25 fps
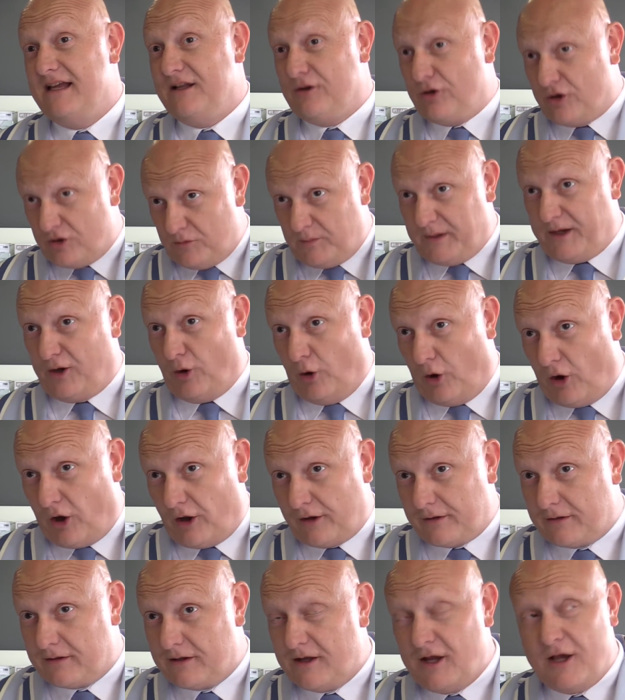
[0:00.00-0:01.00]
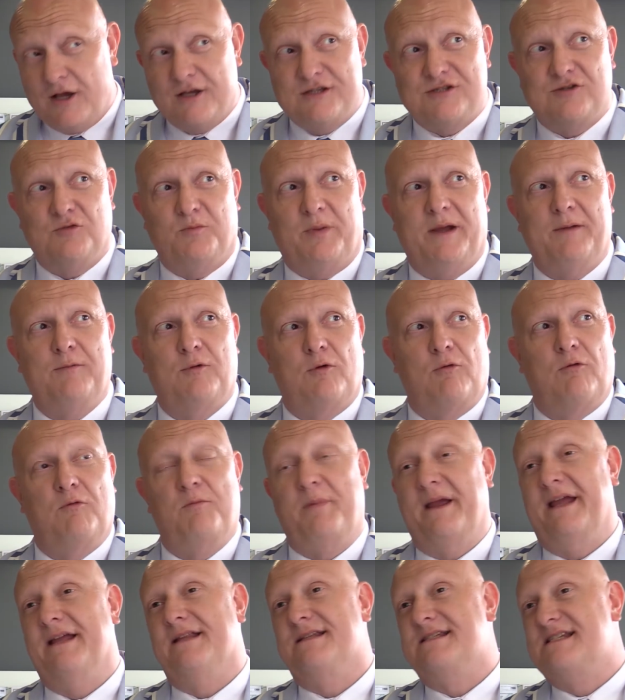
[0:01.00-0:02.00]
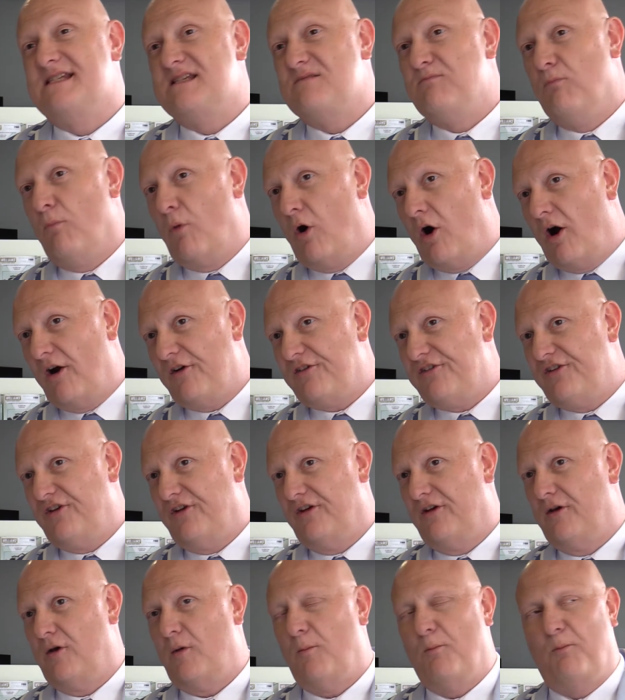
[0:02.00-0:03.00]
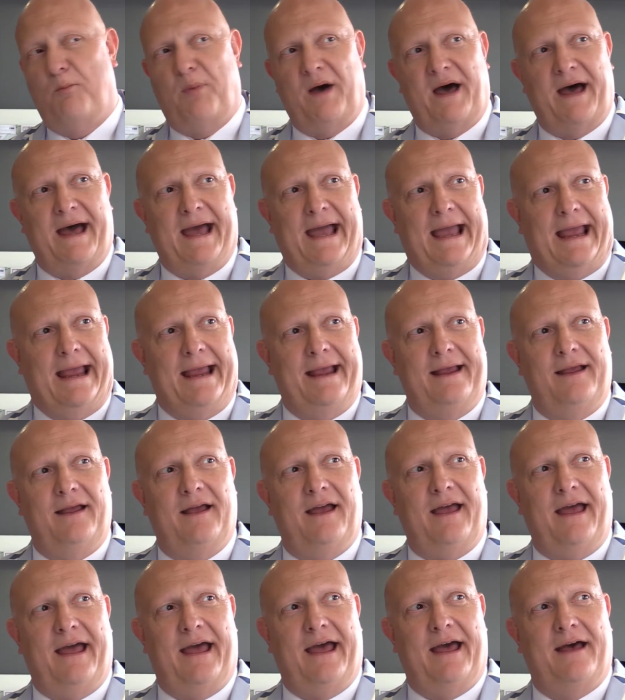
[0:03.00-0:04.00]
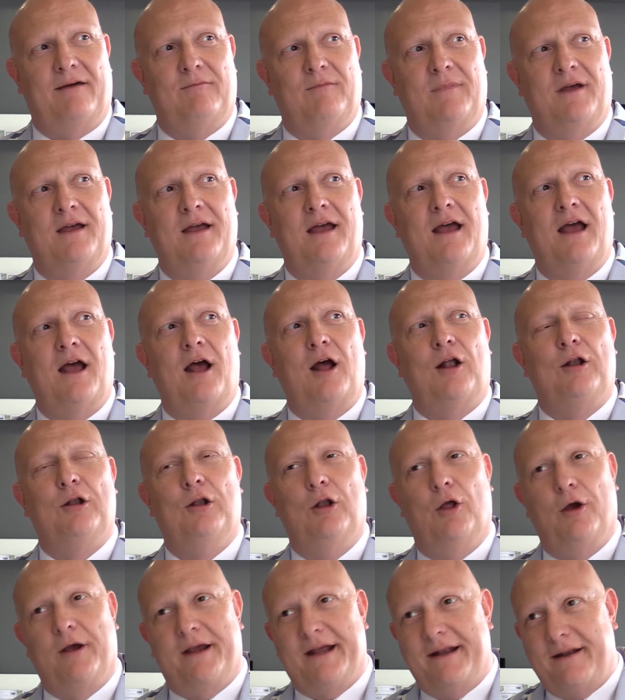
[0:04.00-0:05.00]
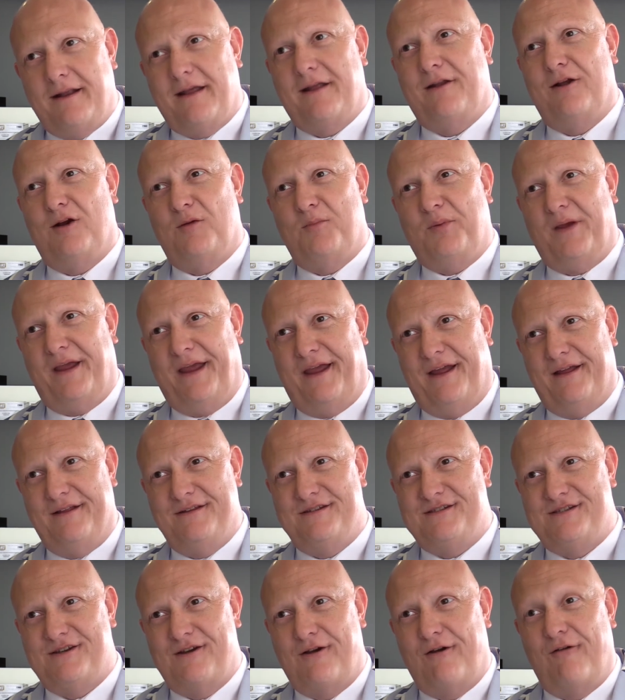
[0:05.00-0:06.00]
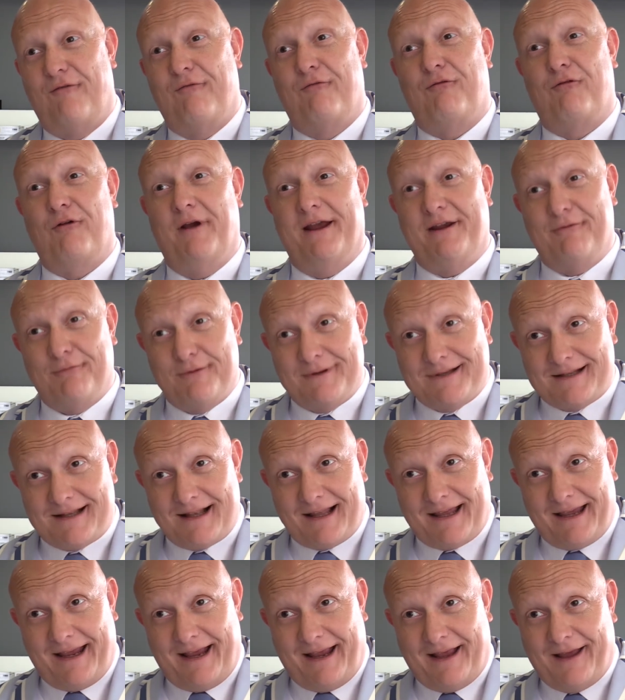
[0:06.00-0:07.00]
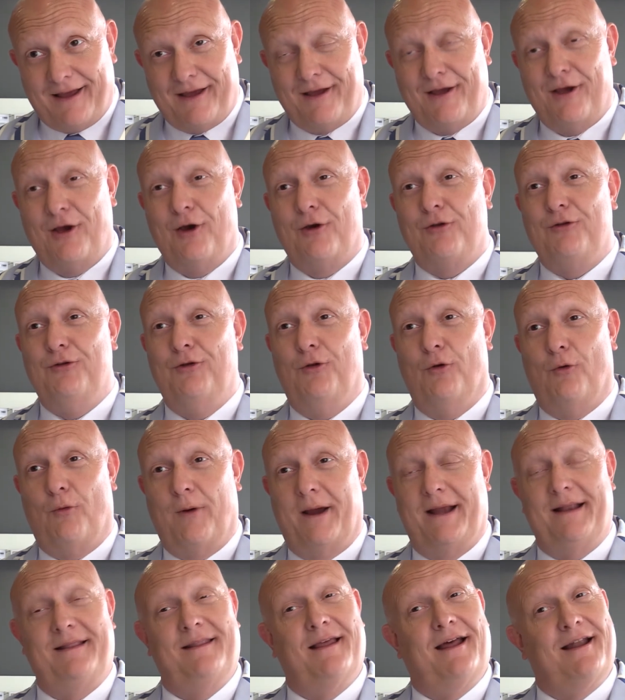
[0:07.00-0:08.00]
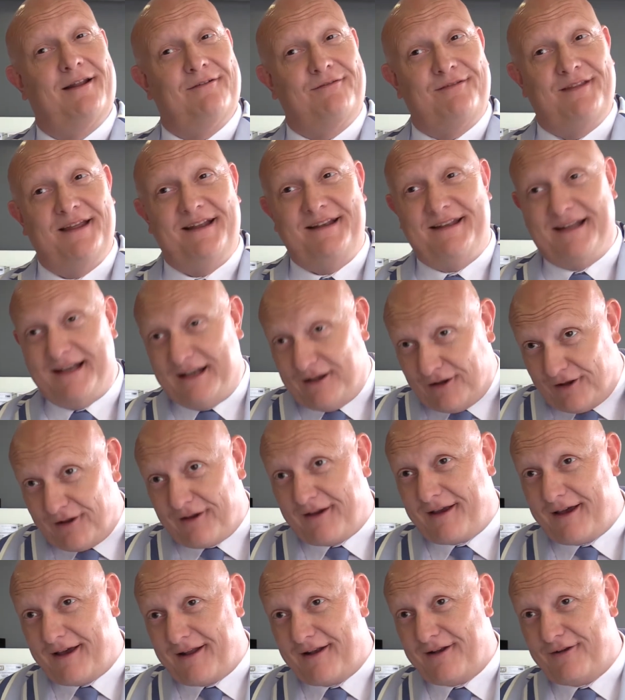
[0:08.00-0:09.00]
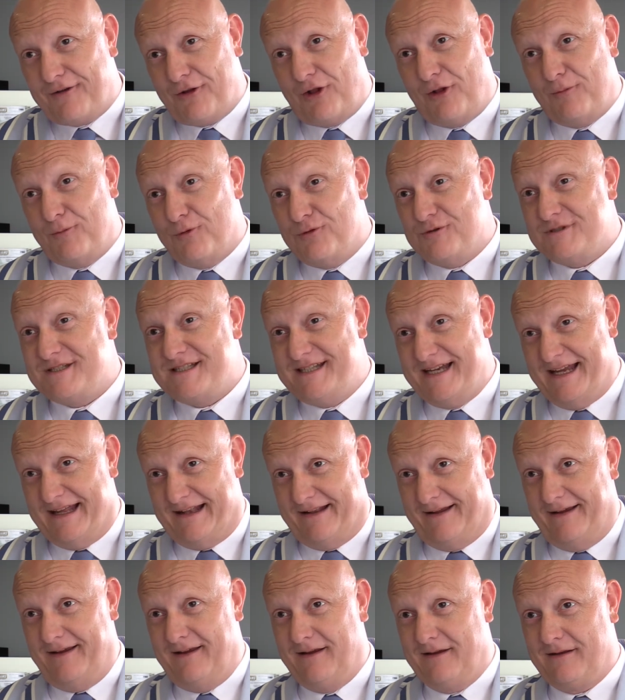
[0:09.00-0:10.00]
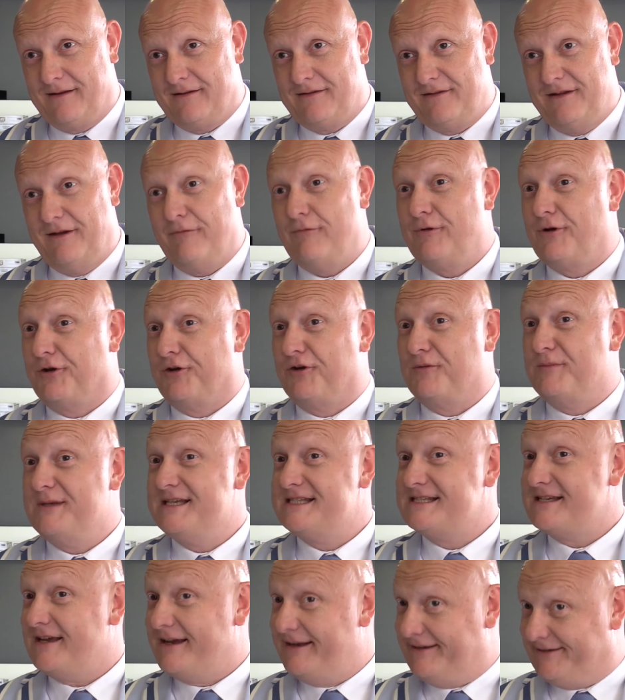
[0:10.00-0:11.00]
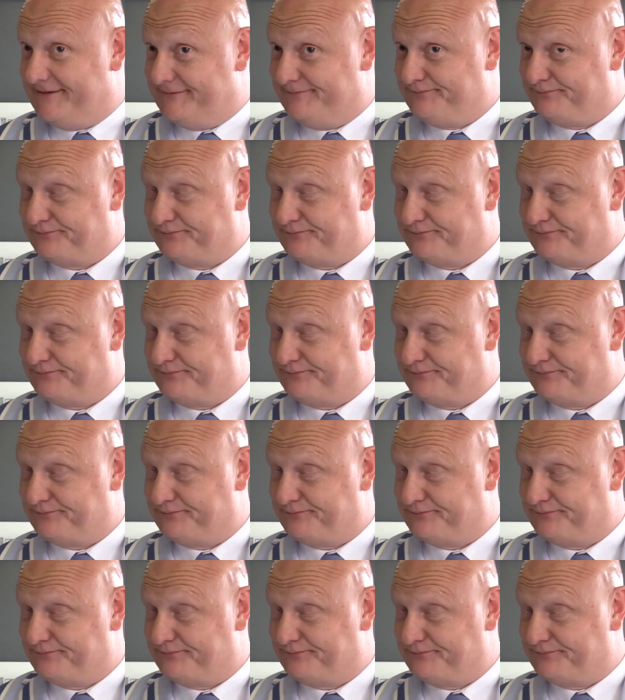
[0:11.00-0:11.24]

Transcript: it could be gone. So people were being smart by looking at our page frequently, knowing that if they didn't look at it almost daily, they were going to miss out.